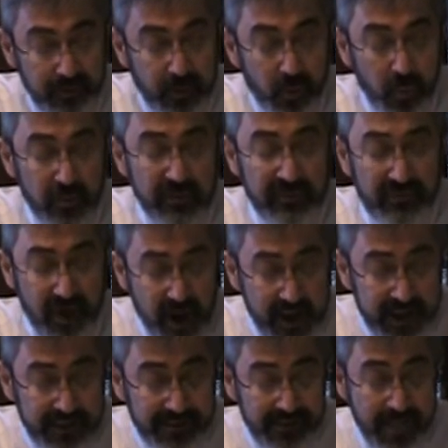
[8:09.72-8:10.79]
We
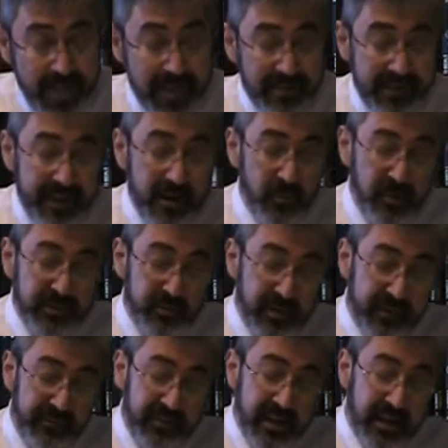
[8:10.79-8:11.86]
find that it was
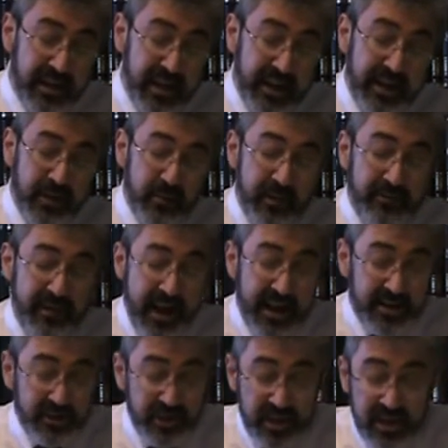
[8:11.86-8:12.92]
Ravina and Rav
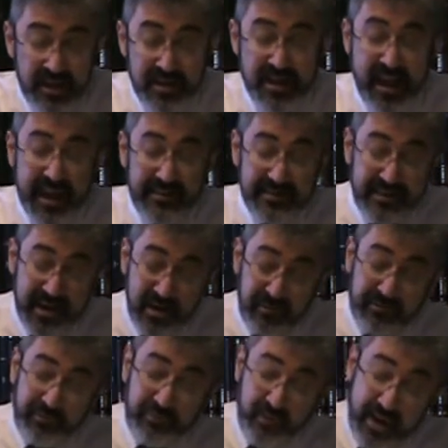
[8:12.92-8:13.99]
Ashi and their
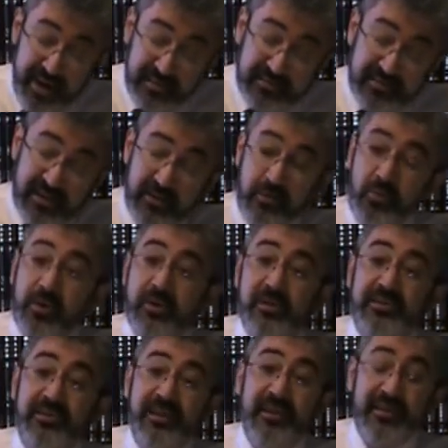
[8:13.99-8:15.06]
friends, in other
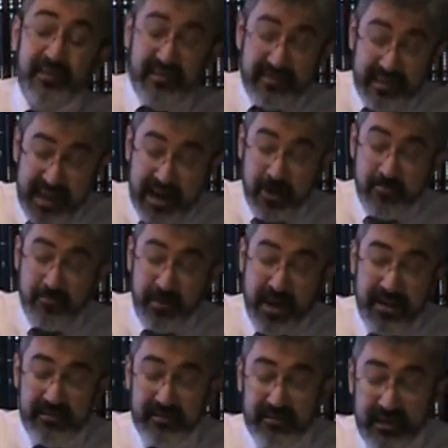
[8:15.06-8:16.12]
words, their
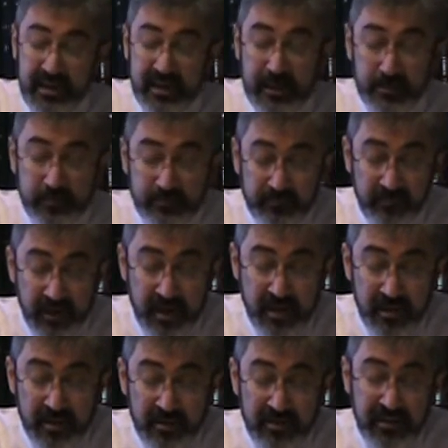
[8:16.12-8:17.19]
Beit Din,
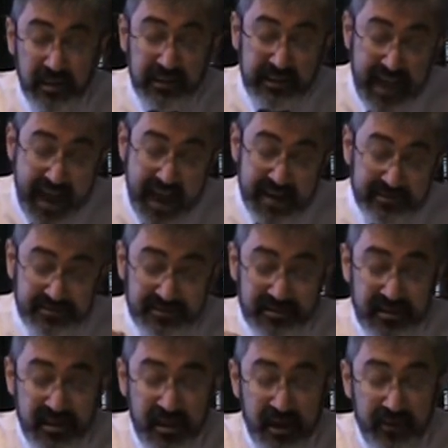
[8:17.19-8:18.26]
the last
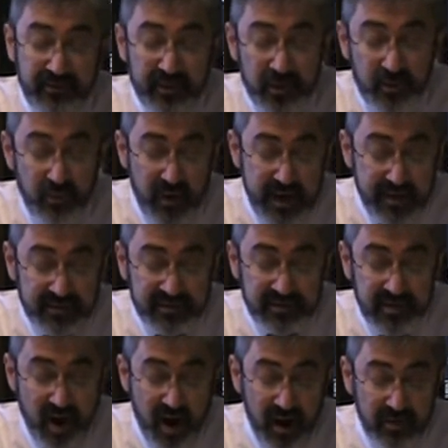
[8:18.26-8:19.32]
of the great
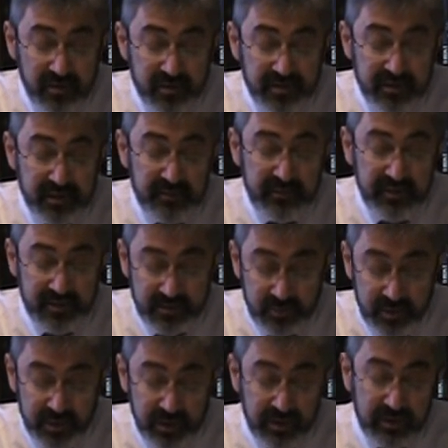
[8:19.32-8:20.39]
scholars of
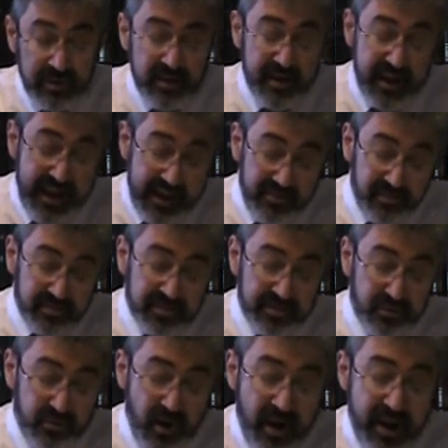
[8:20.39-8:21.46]
Israel and the
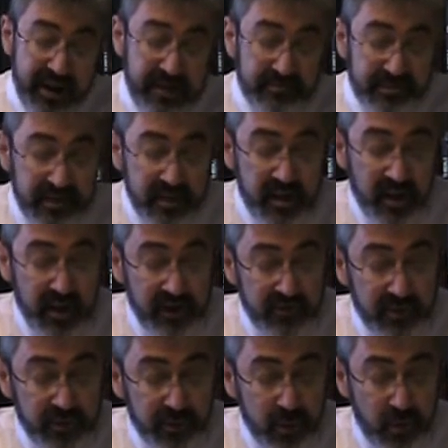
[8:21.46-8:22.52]
scribes of
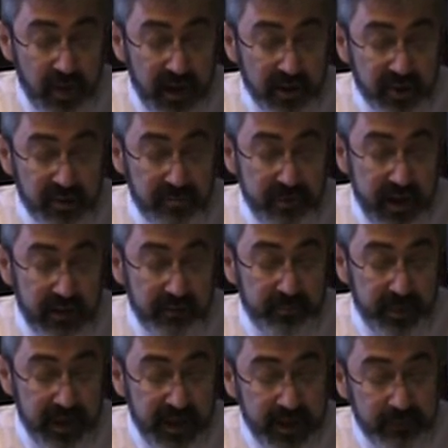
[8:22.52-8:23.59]
the Torah sheba'al
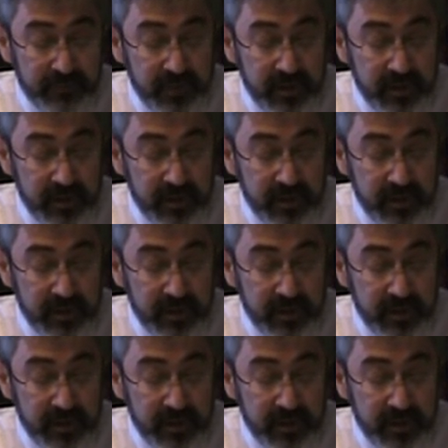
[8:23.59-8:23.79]
peh,